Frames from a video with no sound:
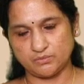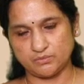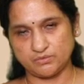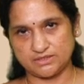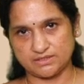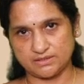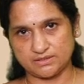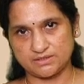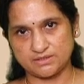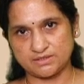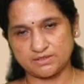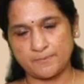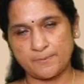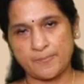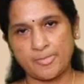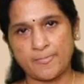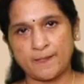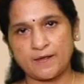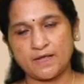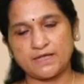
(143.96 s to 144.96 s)
uterus
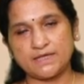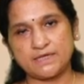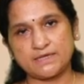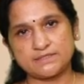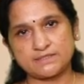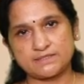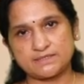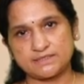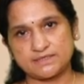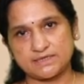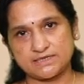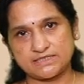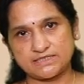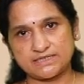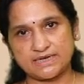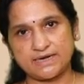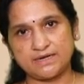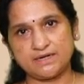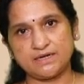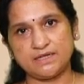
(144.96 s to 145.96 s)
is
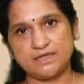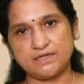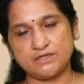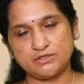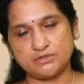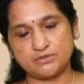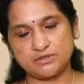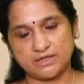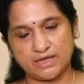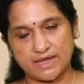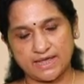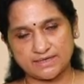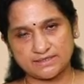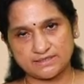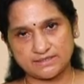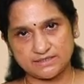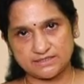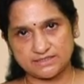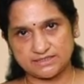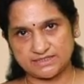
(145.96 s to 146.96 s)
shed.
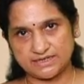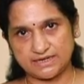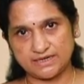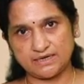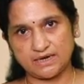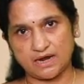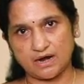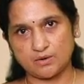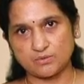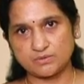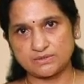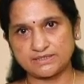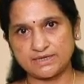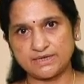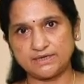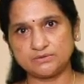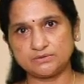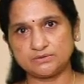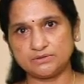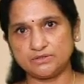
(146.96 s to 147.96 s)
As it's shed
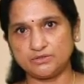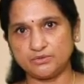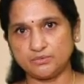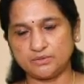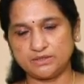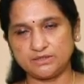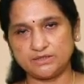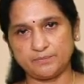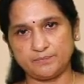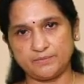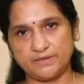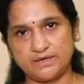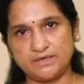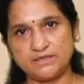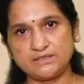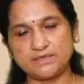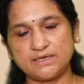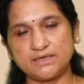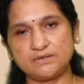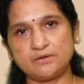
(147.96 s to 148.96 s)
outside during the
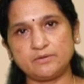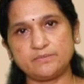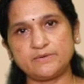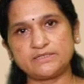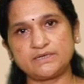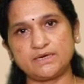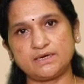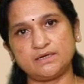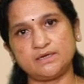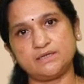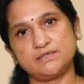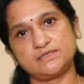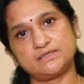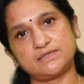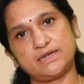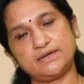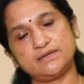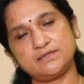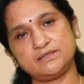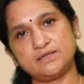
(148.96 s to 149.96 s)
periods, it will be shed
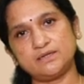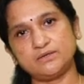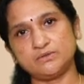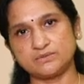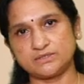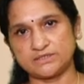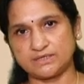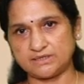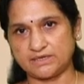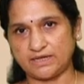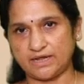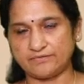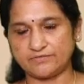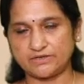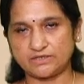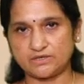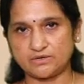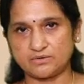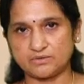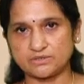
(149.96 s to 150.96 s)
inside the uterine
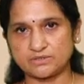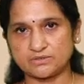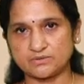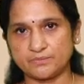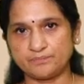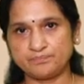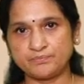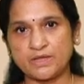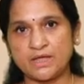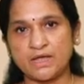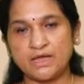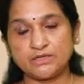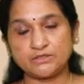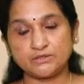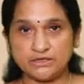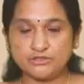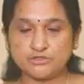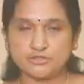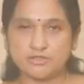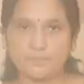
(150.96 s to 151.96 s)
cavity also,
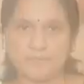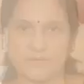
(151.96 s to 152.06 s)
into the